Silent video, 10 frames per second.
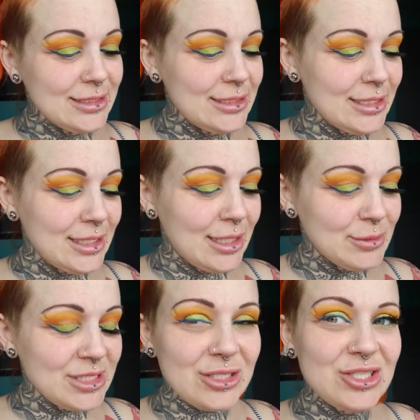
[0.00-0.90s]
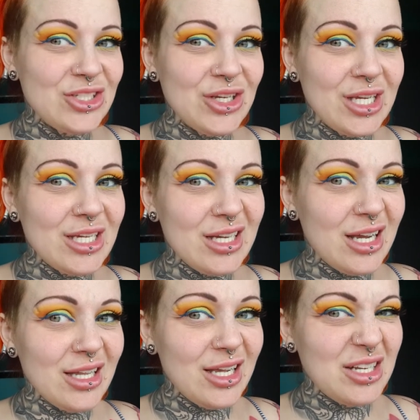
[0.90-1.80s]
Yeah, I'm still sucky at
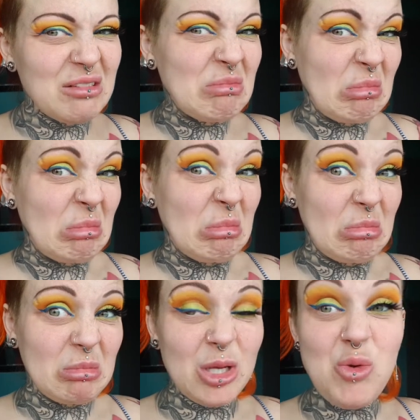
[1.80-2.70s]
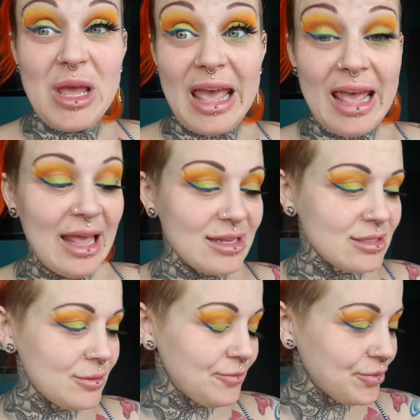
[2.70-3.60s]
eyeliner. Who cares?